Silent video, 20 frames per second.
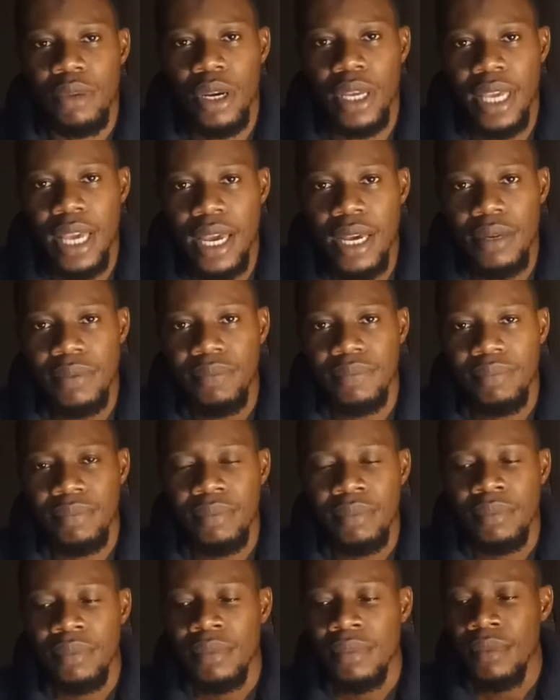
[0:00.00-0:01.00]
Okay,
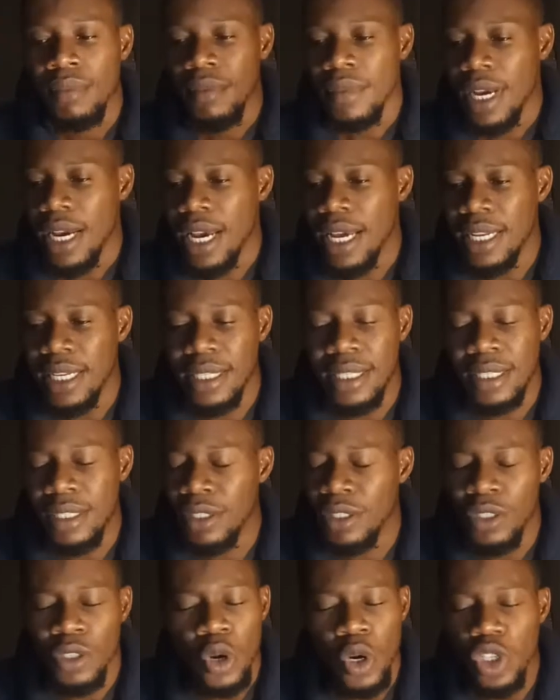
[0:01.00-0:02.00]
it
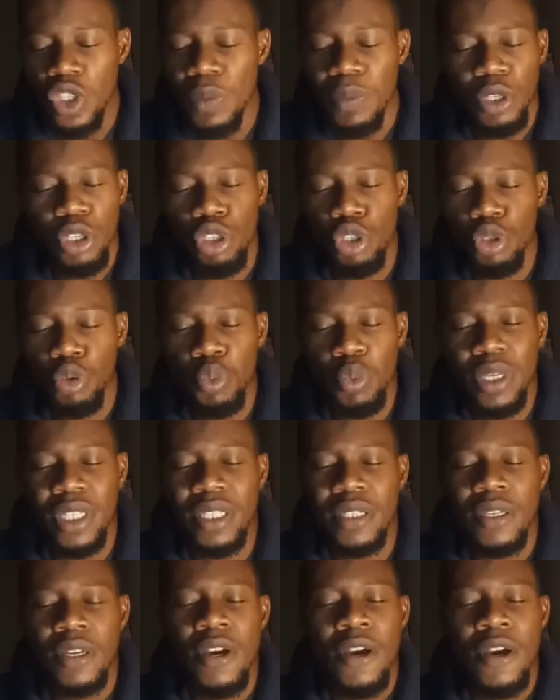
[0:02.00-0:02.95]
is going to be sweet,